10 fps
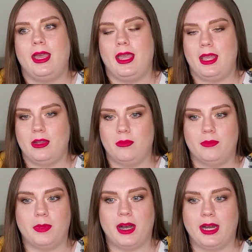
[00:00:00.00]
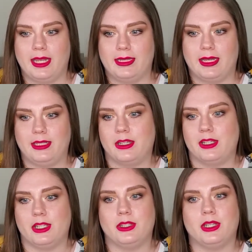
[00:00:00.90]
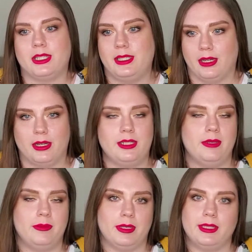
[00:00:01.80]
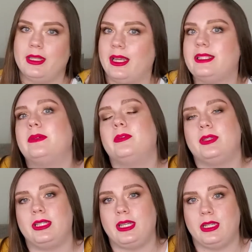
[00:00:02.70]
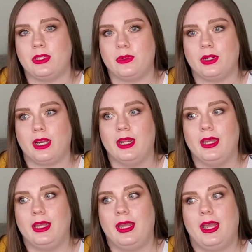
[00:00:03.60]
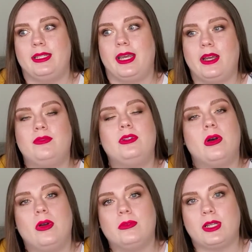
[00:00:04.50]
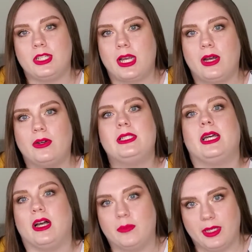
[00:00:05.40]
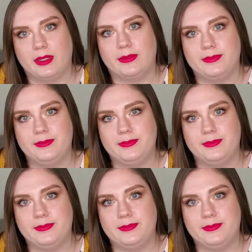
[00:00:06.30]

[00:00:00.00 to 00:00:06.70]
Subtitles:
in a body that doesn't look stereotypically like someone with an eating disorder, and to have no one reach out to help you.